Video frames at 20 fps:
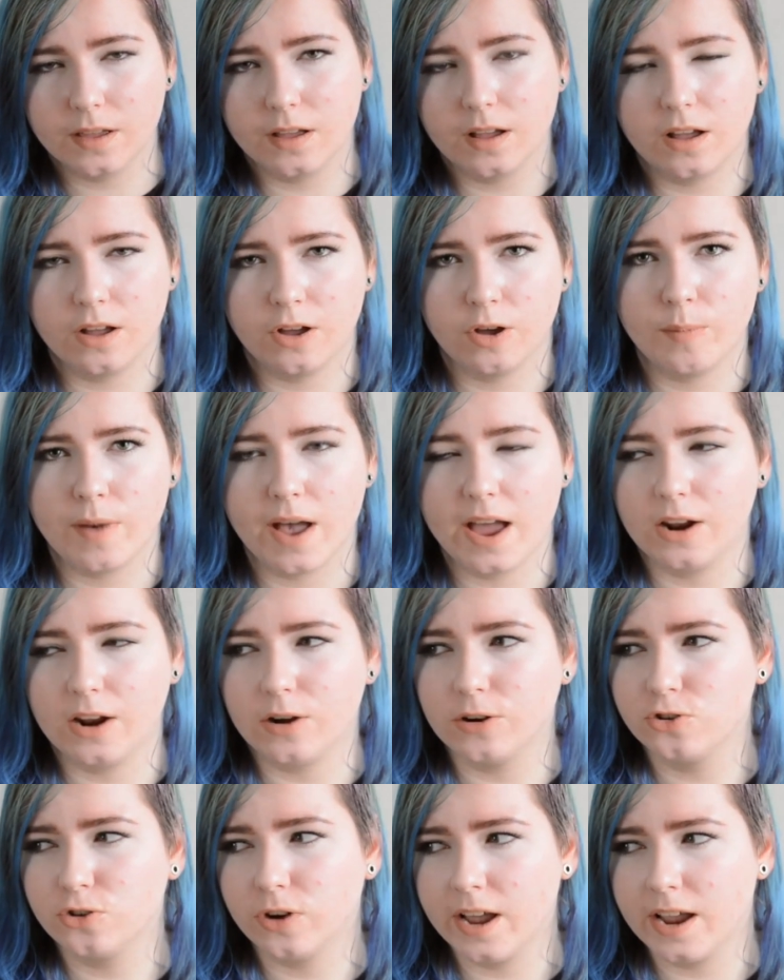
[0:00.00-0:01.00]
and
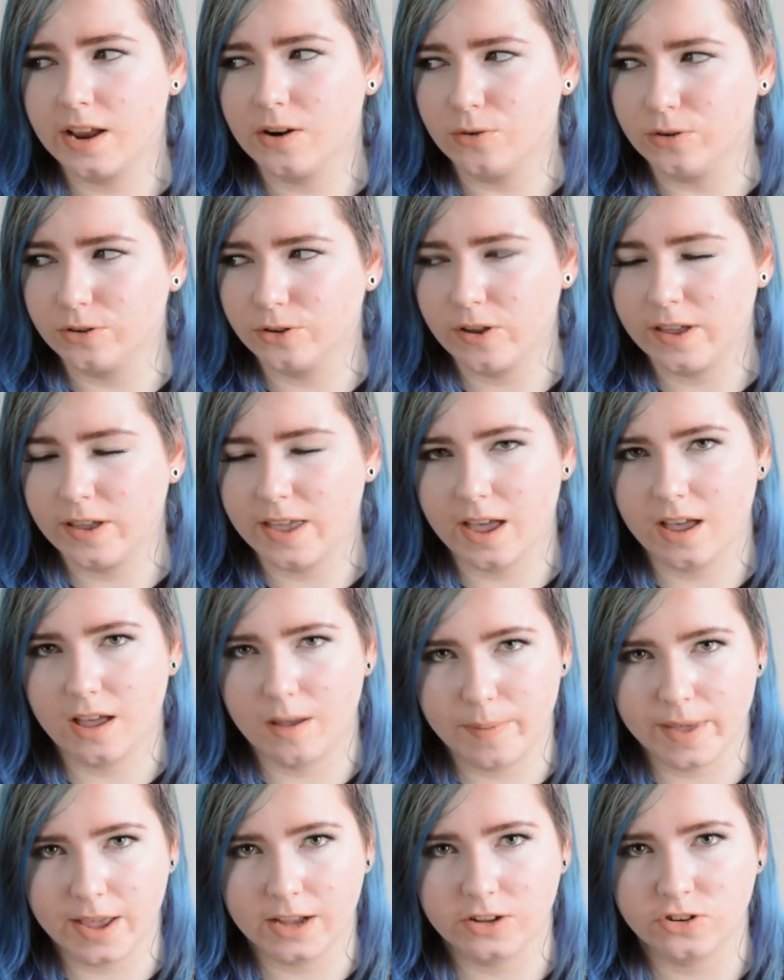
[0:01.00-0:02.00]
I'll try and also get
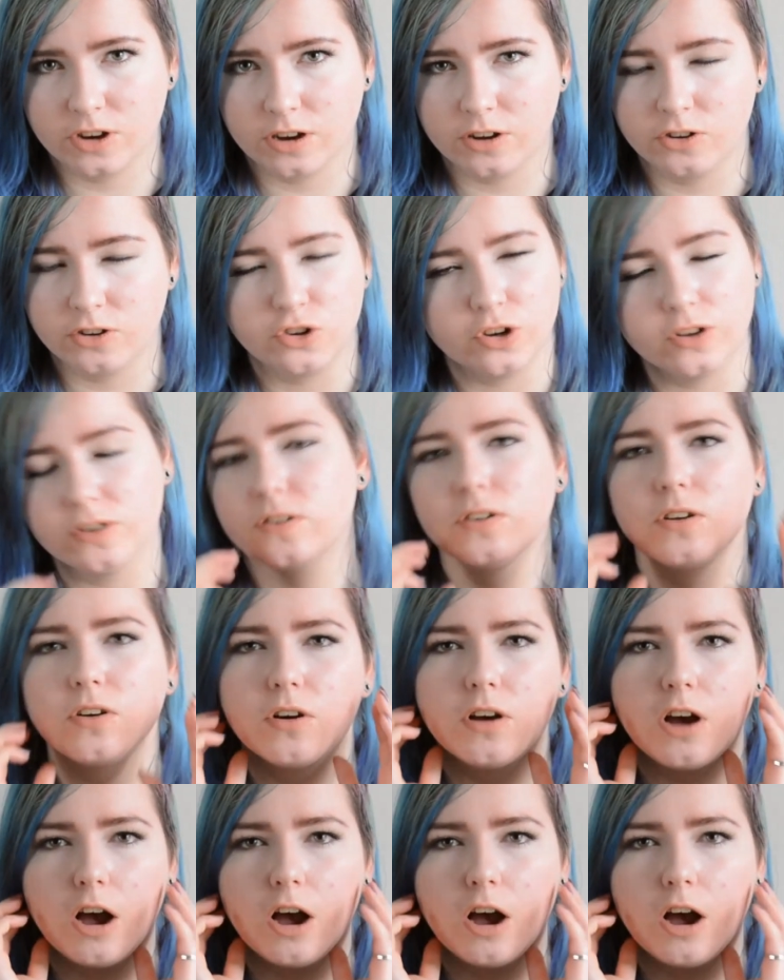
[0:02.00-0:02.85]
a picture just